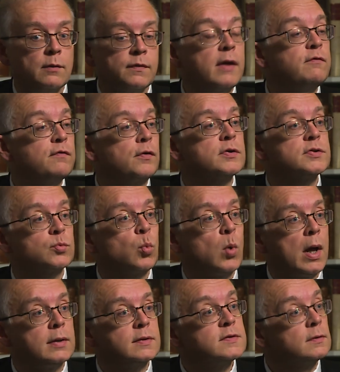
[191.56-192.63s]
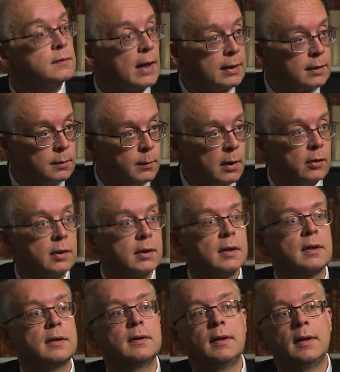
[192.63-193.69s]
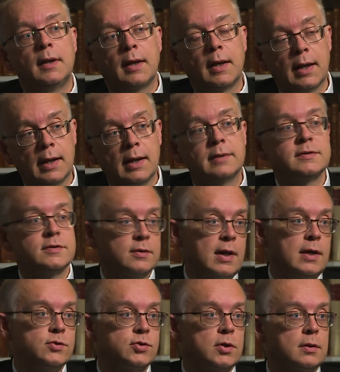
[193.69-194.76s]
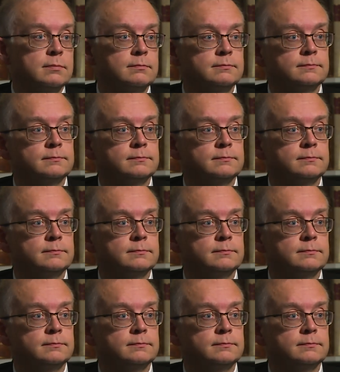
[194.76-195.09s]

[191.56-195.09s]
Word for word: how they first went to Latin America and to Asia.